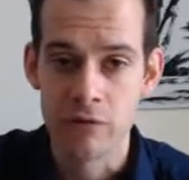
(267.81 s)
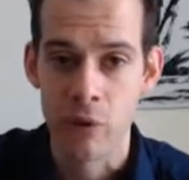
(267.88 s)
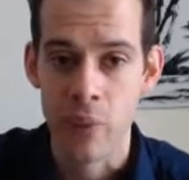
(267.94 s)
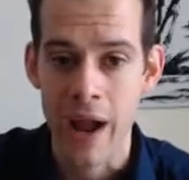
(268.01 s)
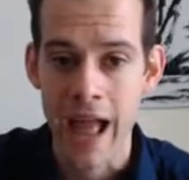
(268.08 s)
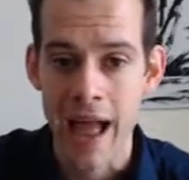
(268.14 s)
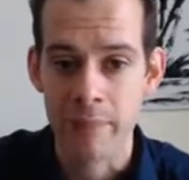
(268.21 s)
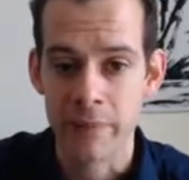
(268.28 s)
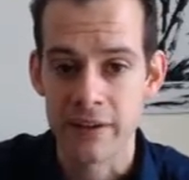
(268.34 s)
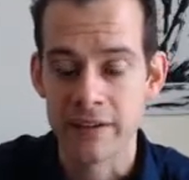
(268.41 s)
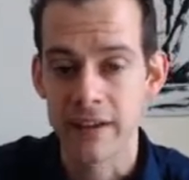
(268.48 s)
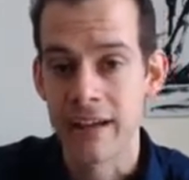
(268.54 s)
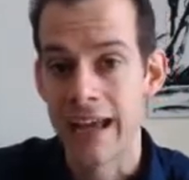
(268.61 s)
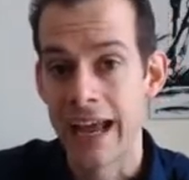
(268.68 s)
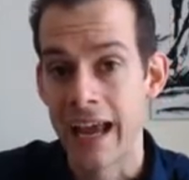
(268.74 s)
for what happened,
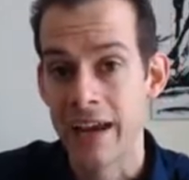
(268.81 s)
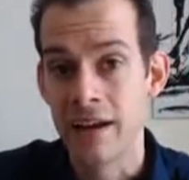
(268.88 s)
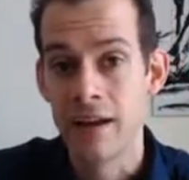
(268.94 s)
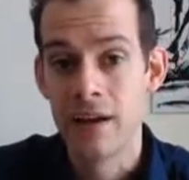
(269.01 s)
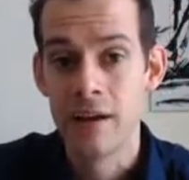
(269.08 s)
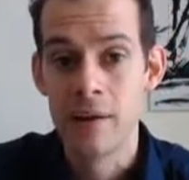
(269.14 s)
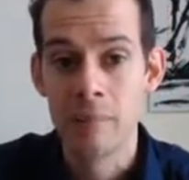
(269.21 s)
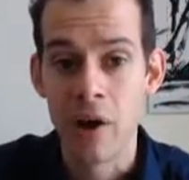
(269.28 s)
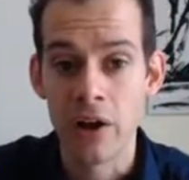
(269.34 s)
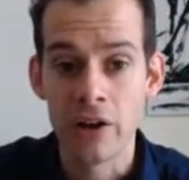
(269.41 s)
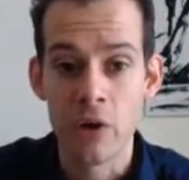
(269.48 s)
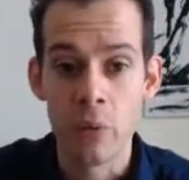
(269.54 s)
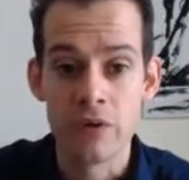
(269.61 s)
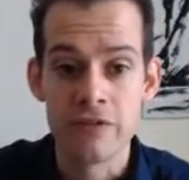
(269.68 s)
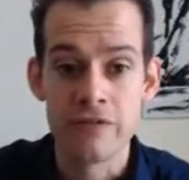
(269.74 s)
and Peng
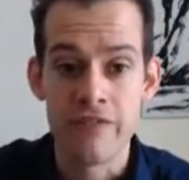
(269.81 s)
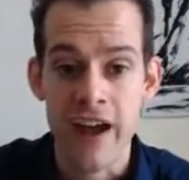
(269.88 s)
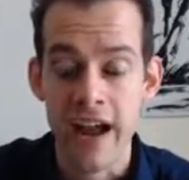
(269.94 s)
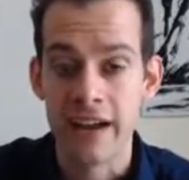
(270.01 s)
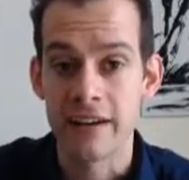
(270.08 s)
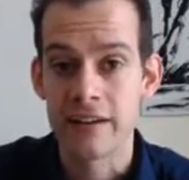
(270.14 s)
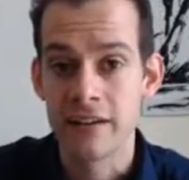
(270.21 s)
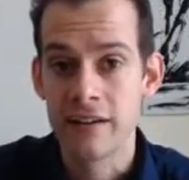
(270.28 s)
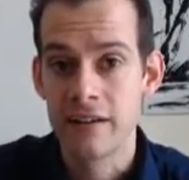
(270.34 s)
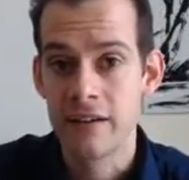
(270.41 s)
Yu was fined